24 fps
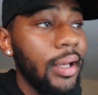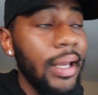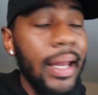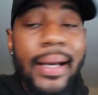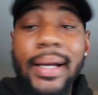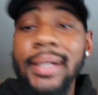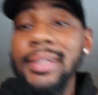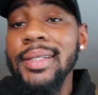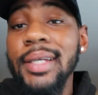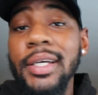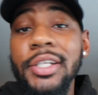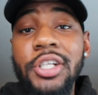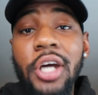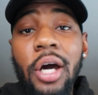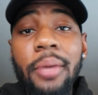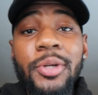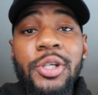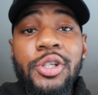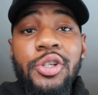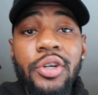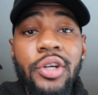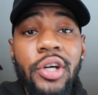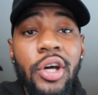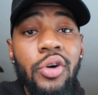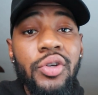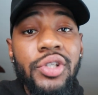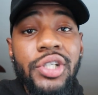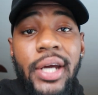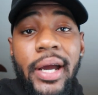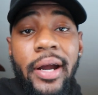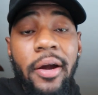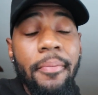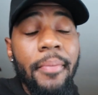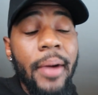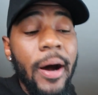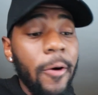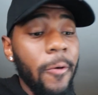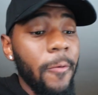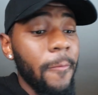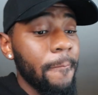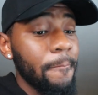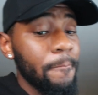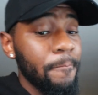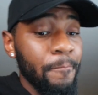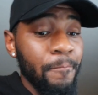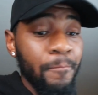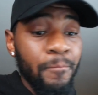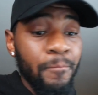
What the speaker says: Like I said, y'all be sure to go check them out.